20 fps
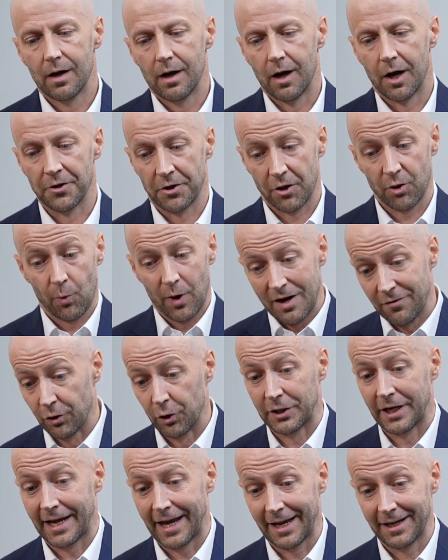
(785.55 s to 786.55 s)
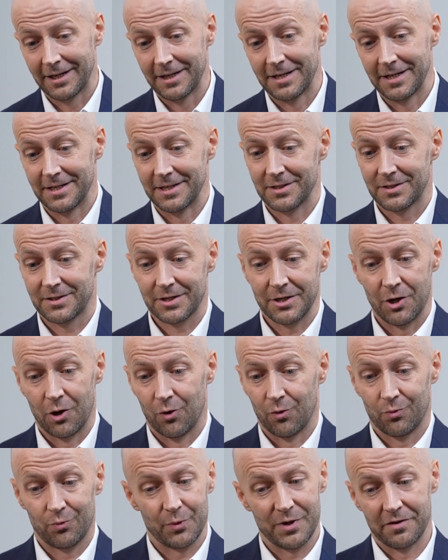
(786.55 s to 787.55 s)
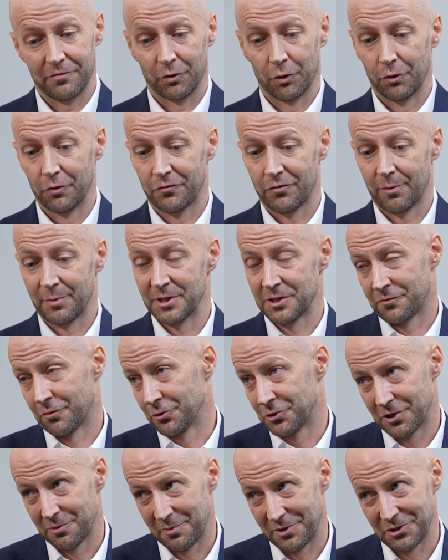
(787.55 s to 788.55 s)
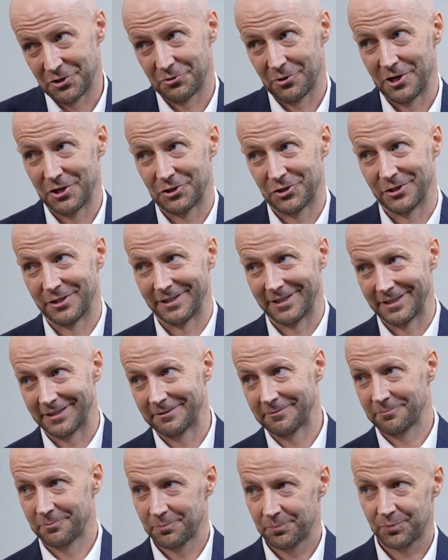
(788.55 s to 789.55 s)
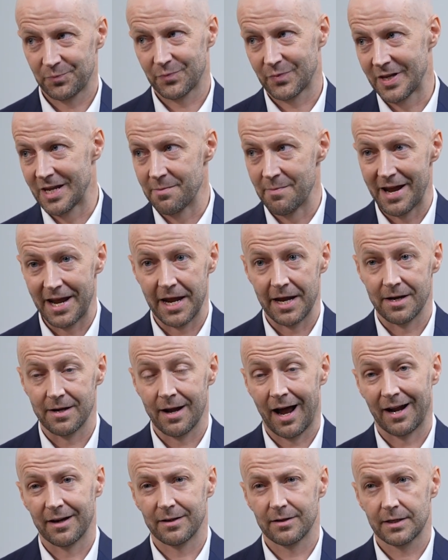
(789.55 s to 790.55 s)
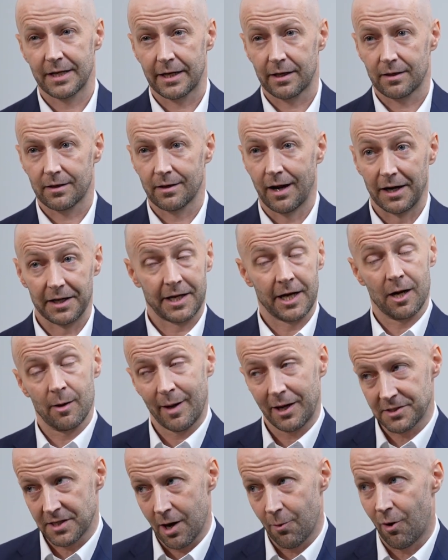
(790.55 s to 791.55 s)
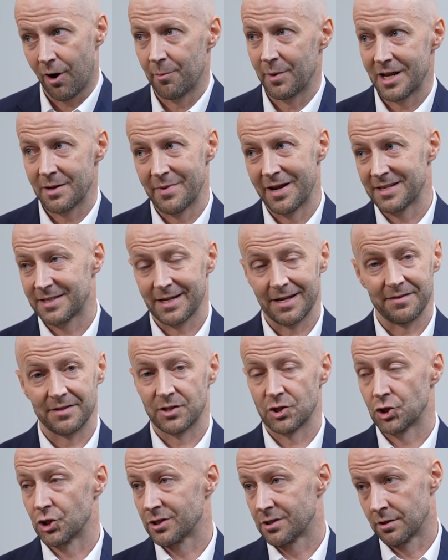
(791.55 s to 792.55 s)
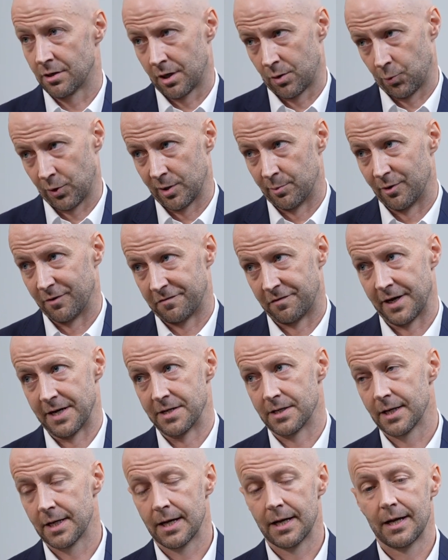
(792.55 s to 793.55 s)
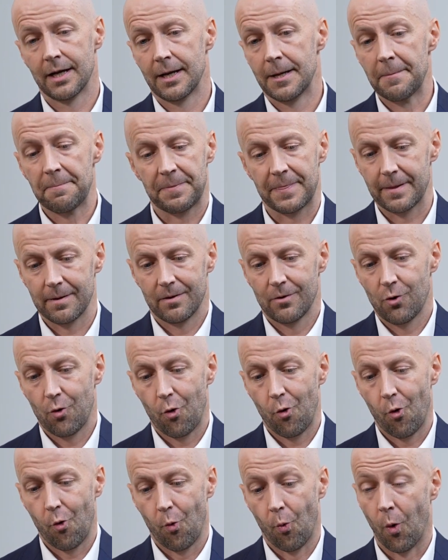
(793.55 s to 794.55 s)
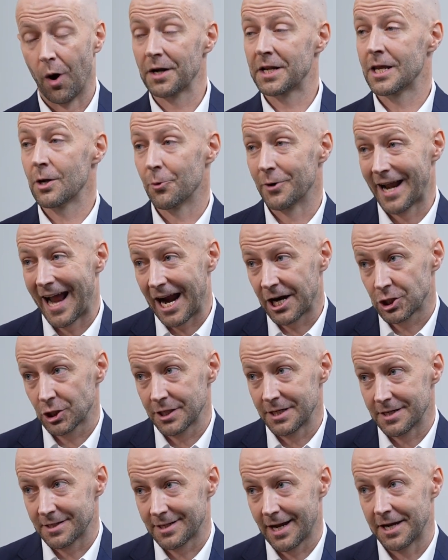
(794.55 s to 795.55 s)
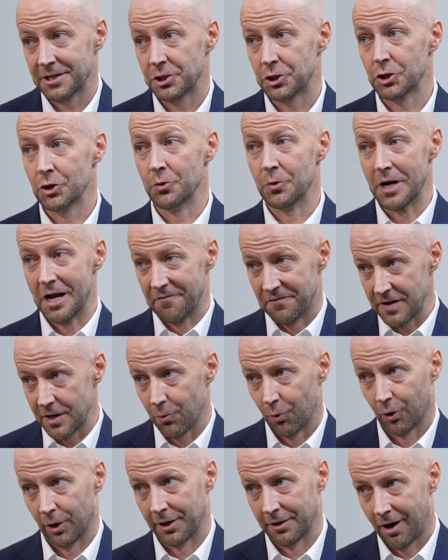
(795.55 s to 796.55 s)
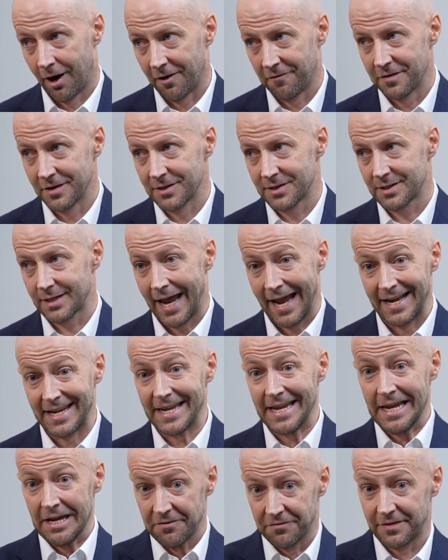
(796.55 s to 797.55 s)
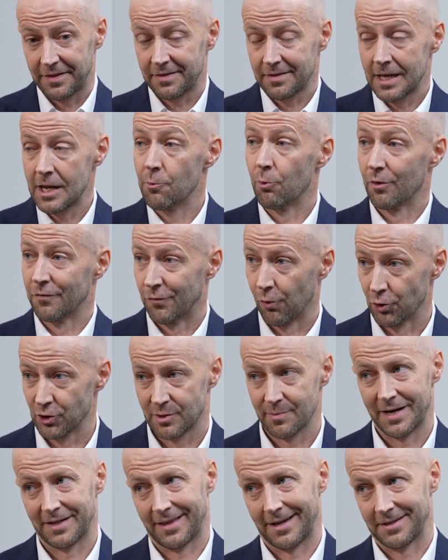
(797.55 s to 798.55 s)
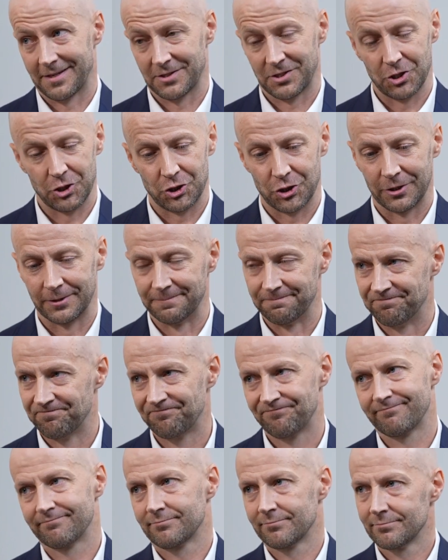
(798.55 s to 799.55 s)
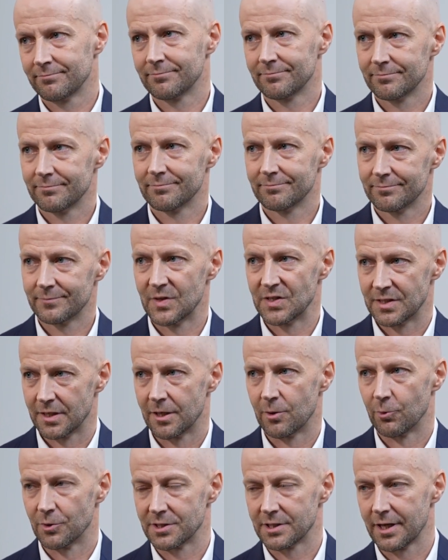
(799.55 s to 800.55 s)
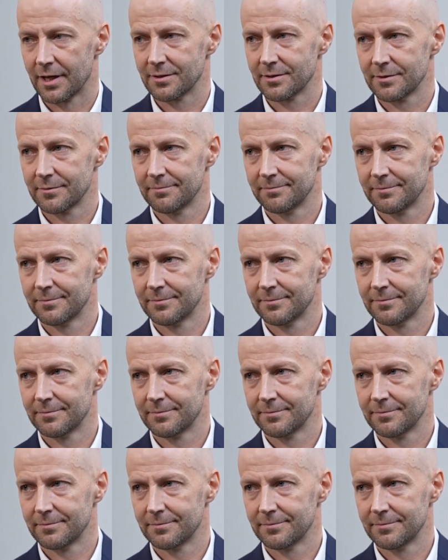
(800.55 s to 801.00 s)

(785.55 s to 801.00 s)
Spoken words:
Another way of looking at it is, we have heard from his first administration, he may not care about Taiwan, but he may say this is just an unwinnable fight. What he would actually decide to do if he were in office and if he were forced to make that decision is anyone's guess.